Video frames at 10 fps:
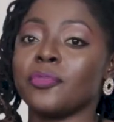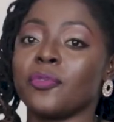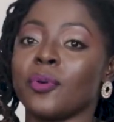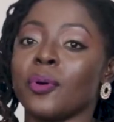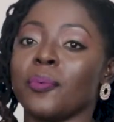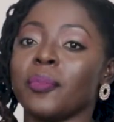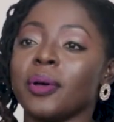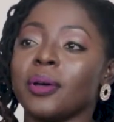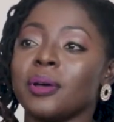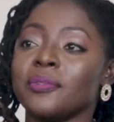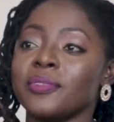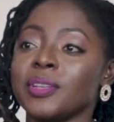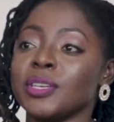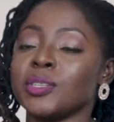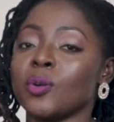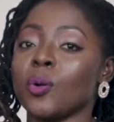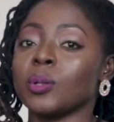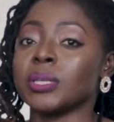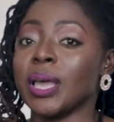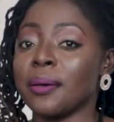from a village
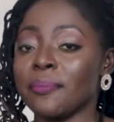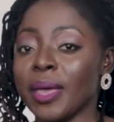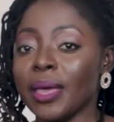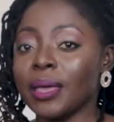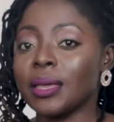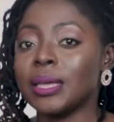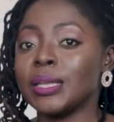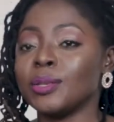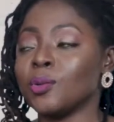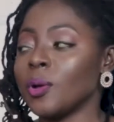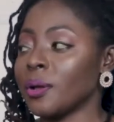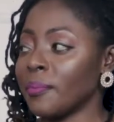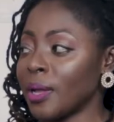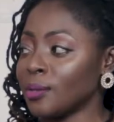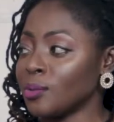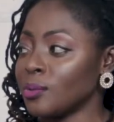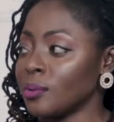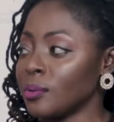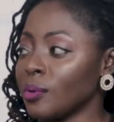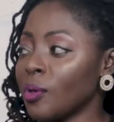called Kambe in Donga-Maton,
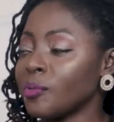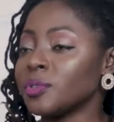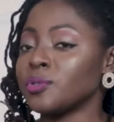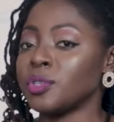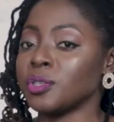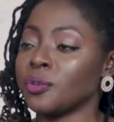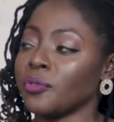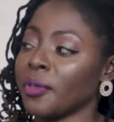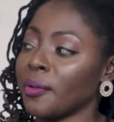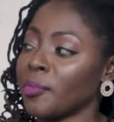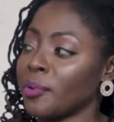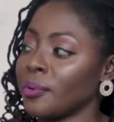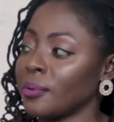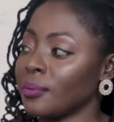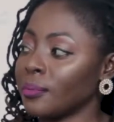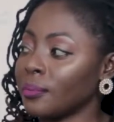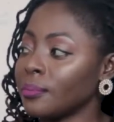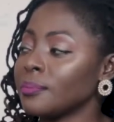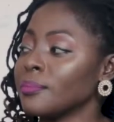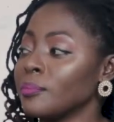northeast region of Cameroon.
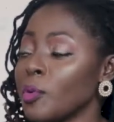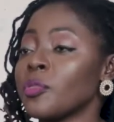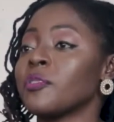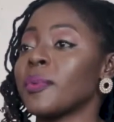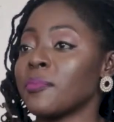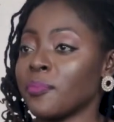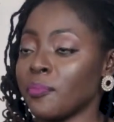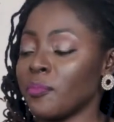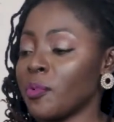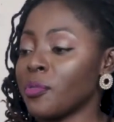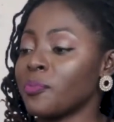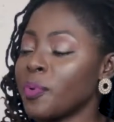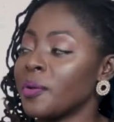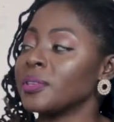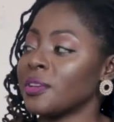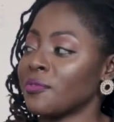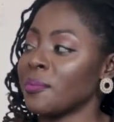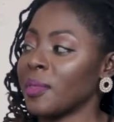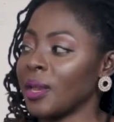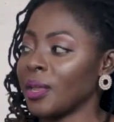Okay. Both parents are
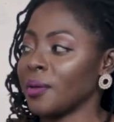from that area.